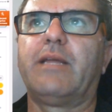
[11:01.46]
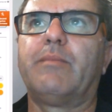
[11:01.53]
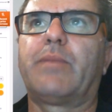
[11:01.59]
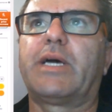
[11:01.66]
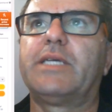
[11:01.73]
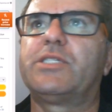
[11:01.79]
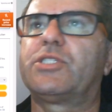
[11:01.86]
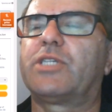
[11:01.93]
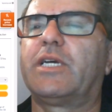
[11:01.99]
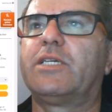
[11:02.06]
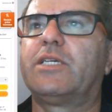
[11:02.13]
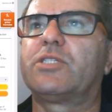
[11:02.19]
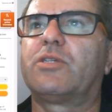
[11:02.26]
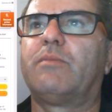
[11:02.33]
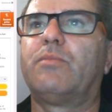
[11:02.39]
bass
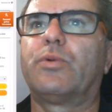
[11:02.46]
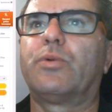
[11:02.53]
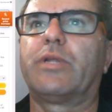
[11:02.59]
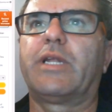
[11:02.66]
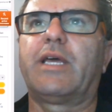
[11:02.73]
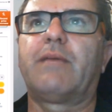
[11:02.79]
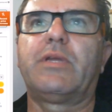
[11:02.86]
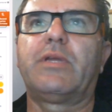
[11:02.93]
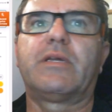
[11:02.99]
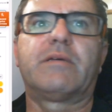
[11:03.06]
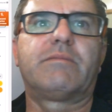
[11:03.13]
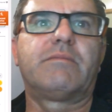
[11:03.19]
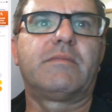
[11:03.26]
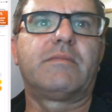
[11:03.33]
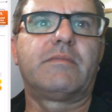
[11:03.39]
shakers, I'm more than happy to
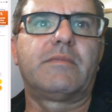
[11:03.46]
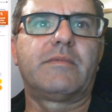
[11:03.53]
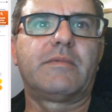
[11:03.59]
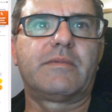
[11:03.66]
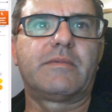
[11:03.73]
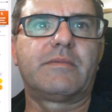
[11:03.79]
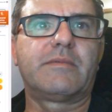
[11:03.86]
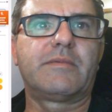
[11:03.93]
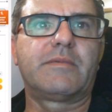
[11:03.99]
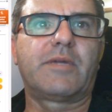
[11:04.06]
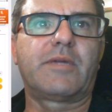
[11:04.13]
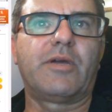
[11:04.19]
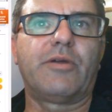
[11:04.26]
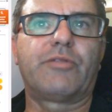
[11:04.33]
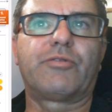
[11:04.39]

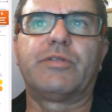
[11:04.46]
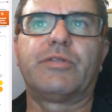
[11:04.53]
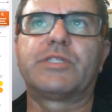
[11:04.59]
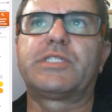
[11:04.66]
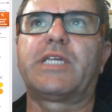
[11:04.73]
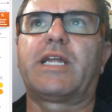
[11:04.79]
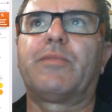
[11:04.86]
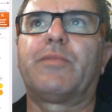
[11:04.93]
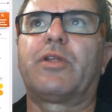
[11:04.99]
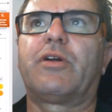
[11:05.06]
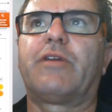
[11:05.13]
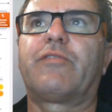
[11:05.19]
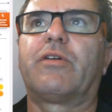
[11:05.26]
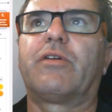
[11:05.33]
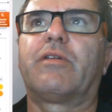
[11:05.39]
go through the setup that
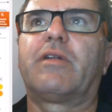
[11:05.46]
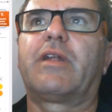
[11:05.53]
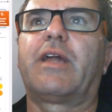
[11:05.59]
I've got